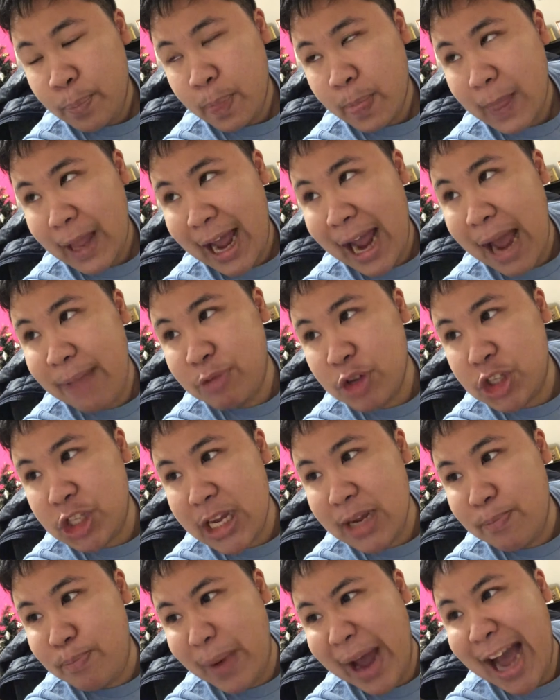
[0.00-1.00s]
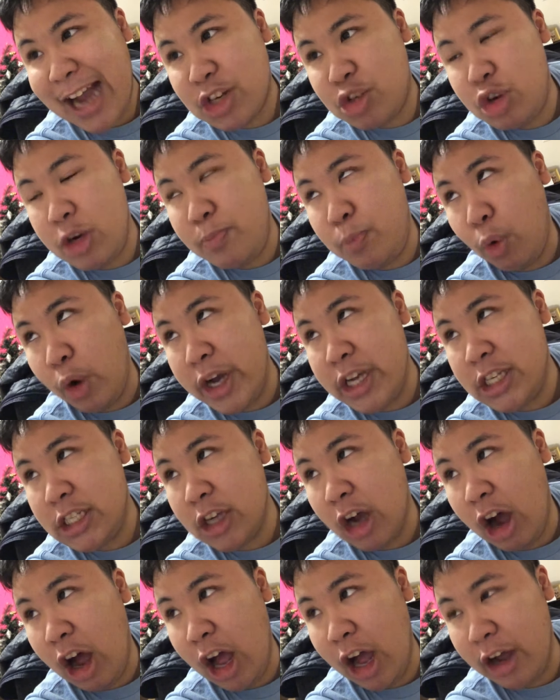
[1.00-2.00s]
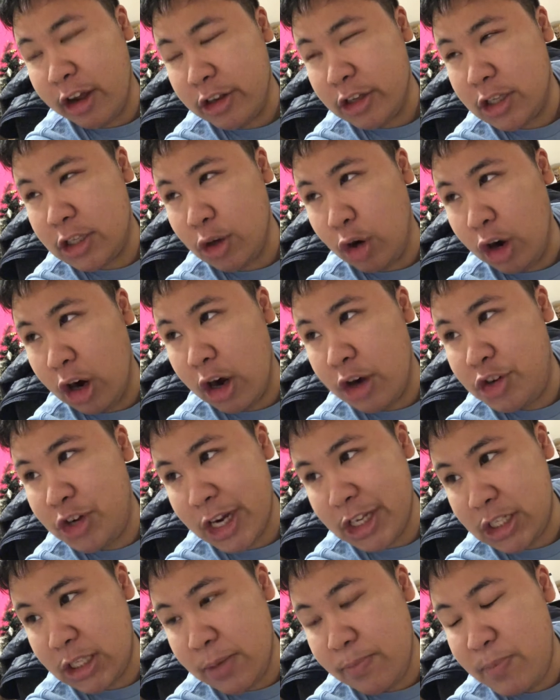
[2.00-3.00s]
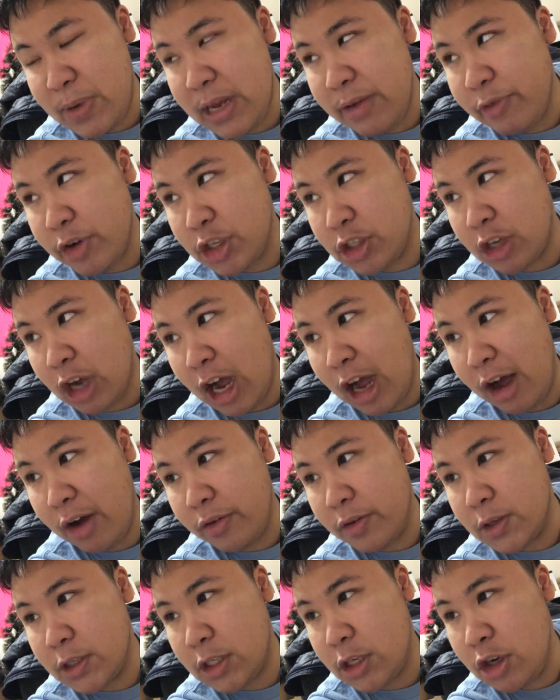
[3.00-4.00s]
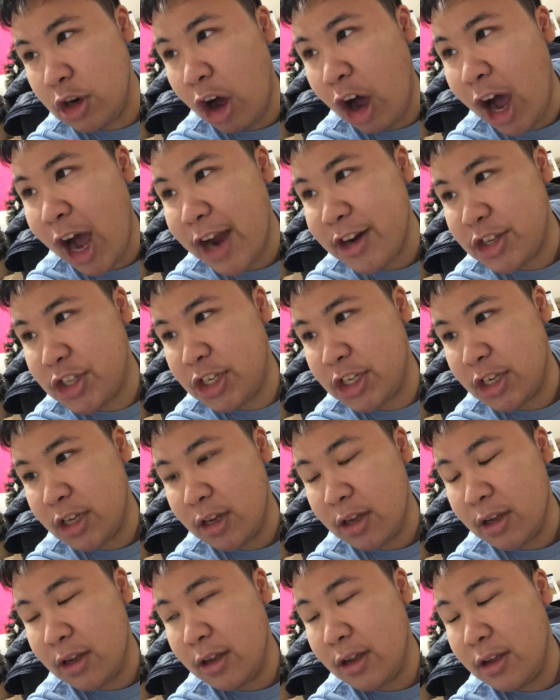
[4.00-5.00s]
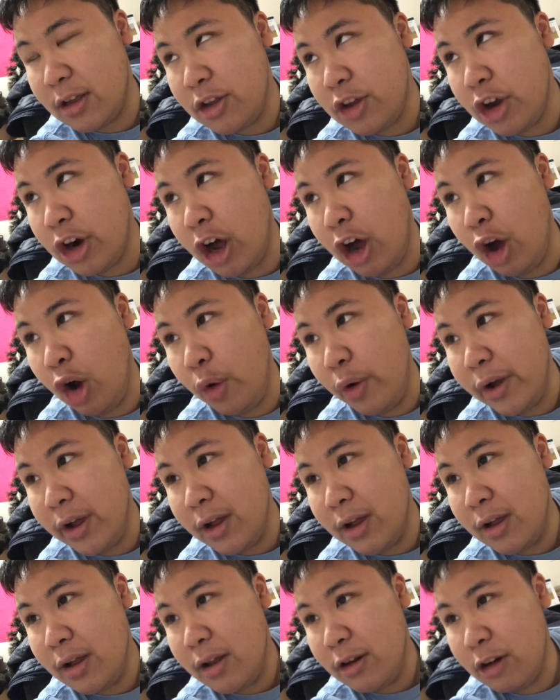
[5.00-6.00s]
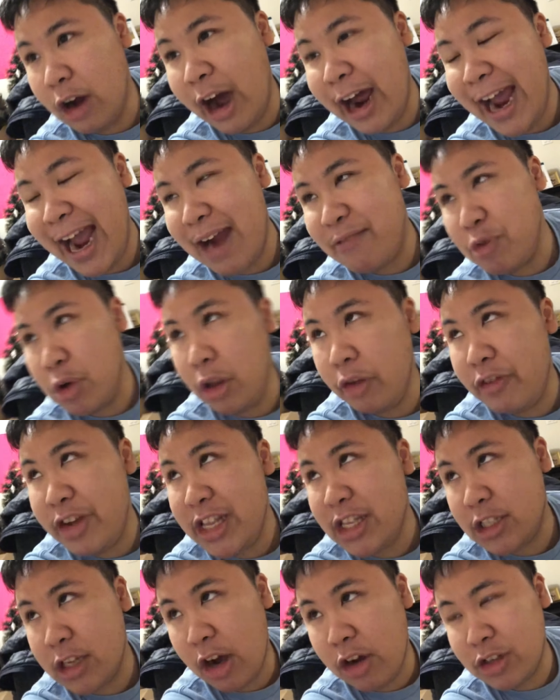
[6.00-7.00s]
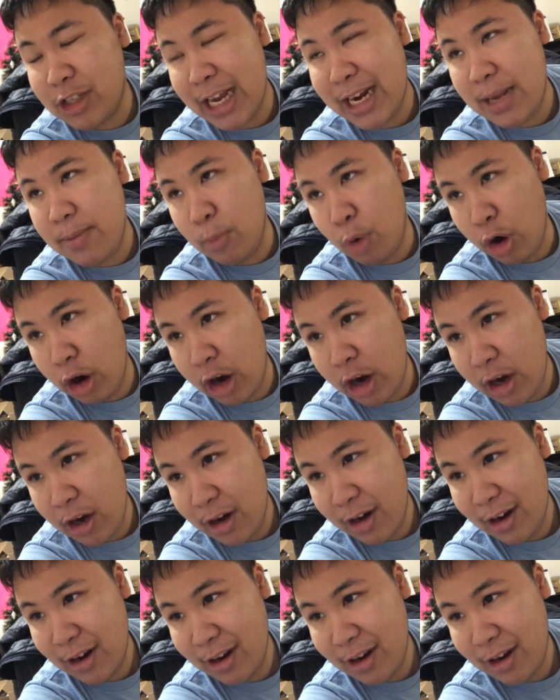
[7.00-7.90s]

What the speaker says: I had to sing Backstreet Boys songs or Justin Bieber songs, not Avril Lavigne songs anymore.